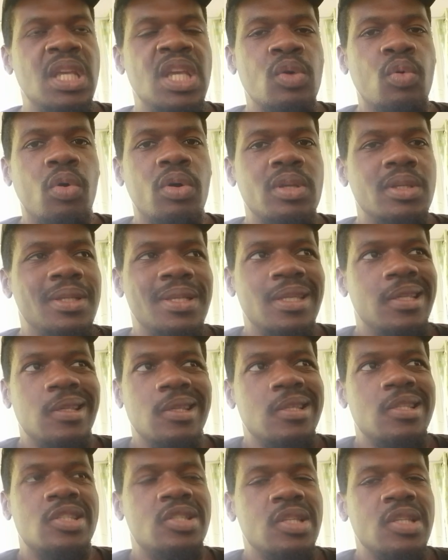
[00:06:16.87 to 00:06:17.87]
He was
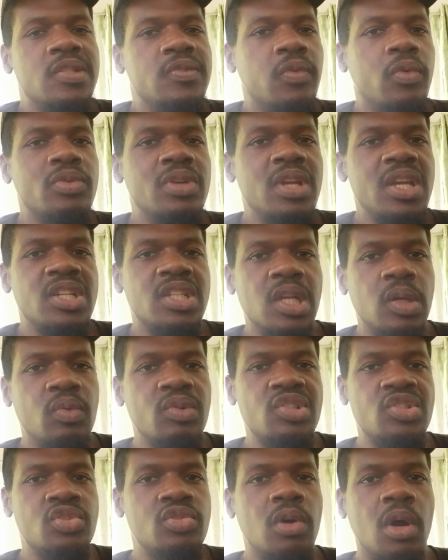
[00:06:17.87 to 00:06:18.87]
his foundation
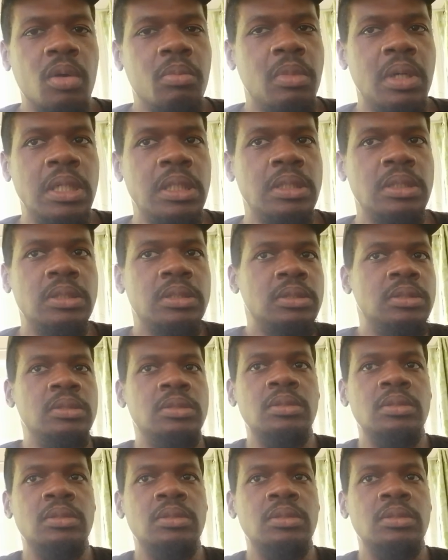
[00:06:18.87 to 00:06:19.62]
was strong, man.